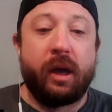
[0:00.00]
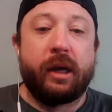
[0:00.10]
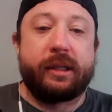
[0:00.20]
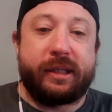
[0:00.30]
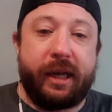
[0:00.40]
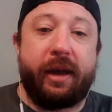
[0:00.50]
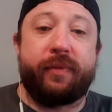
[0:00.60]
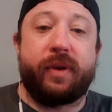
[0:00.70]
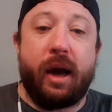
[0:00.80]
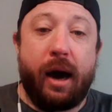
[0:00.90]

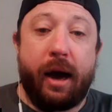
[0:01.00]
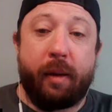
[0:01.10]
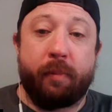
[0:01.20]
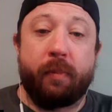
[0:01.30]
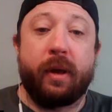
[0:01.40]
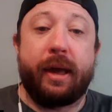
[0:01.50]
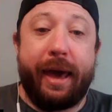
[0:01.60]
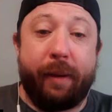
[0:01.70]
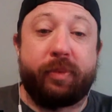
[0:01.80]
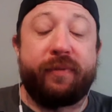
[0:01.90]
Steve Keim
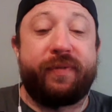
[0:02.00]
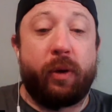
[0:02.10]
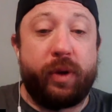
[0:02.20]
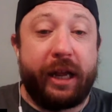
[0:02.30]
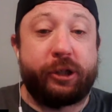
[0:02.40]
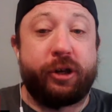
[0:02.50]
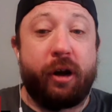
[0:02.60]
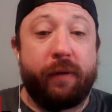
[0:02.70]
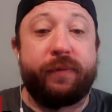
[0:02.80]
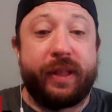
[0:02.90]
kept the foundation
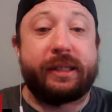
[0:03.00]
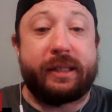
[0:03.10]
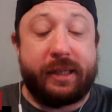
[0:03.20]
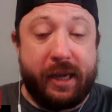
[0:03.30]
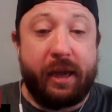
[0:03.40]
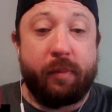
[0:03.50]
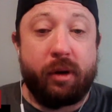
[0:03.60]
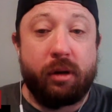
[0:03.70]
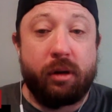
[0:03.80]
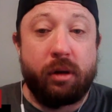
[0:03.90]
of this team
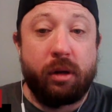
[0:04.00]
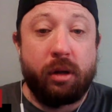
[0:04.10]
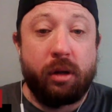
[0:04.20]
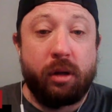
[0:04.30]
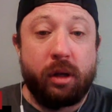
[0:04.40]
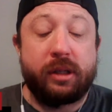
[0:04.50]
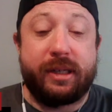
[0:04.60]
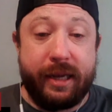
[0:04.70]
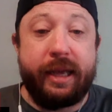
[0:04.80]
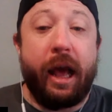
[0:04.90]

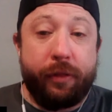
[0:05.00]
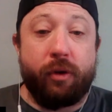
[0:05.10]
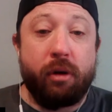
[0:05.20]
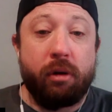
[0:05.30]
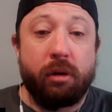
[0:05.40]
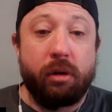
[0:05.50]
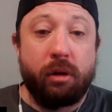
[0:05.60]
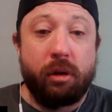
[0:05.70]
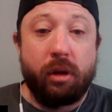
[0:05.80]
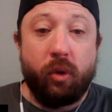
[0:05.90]
together
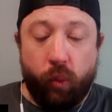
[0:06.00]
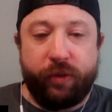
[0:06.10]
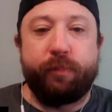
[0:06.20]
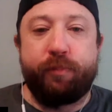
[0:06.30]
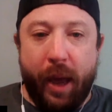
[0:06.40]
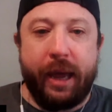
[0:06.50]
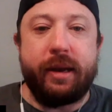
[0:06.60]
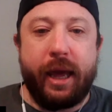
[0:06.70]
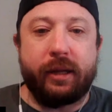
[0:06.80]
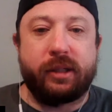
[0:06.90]
with
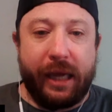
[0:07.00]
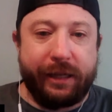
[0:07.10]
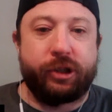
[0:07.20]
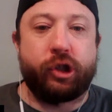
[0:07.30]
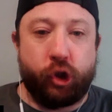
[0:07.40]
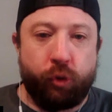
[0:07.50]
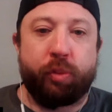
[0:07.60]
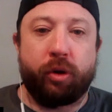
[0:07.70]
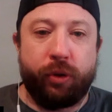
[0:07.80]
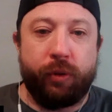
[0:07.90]
Band-Aids and super
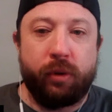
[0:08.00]
glue